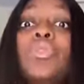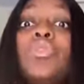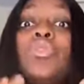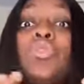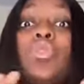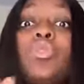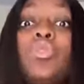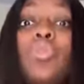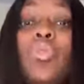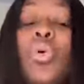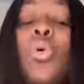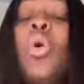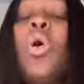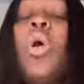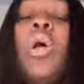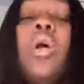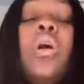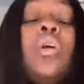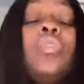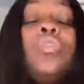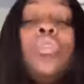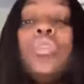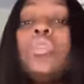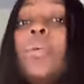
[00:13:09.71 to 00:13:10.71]
it
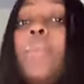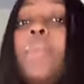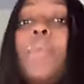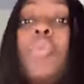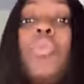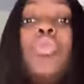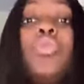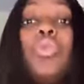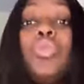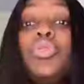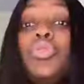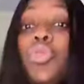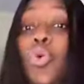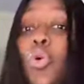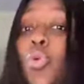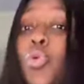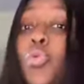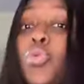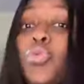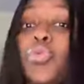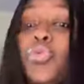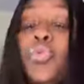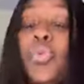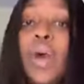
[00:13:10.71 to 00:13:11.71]
doesn't mean we don't know
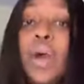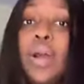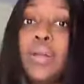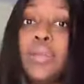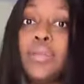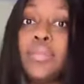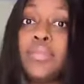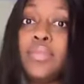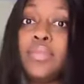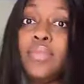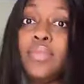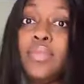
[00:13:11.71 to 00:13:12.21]
who you are.